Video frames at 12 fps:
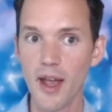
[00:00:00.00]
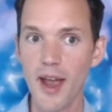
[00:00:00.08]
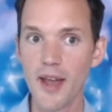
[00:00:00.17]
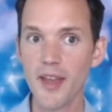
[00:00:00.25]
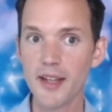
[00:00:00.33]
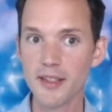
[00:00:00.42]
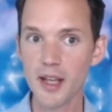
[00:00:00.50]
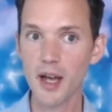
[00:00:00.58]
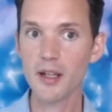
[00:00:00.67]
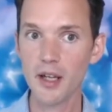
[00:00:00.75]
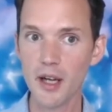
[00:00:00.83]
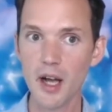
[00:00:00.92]
and that's
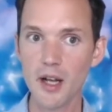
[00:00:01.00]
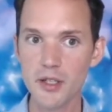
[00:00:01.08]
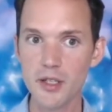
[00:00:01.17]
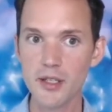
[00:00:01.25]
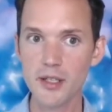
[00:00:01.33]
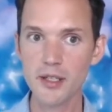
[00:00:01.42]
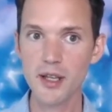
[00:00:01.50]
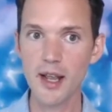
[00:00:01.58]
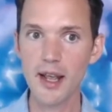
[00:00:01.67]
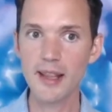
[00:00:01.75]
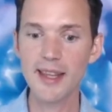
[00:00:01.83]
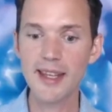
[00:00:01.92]
unconscious,
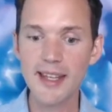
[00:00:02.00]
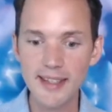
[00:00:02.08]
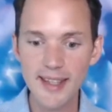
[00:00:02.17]
then